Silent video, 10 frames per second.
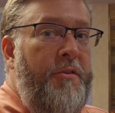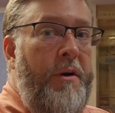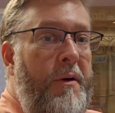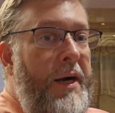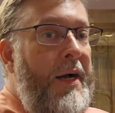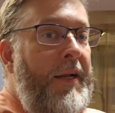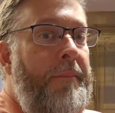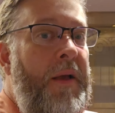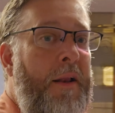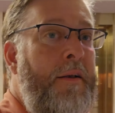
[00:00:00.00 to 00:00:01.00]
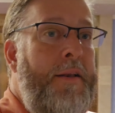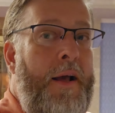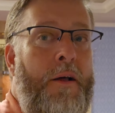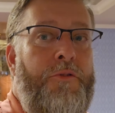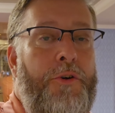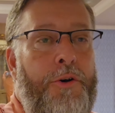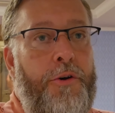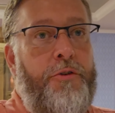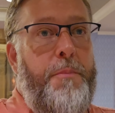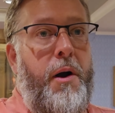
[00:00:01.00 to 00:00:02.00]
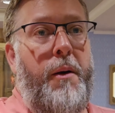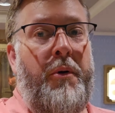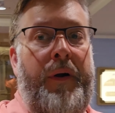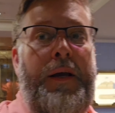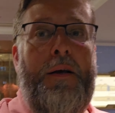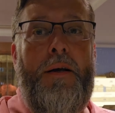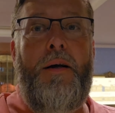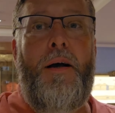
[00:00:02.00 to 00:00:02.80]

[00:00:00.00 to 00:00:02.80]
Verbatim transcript: So I am heading down to Hook's Barbary,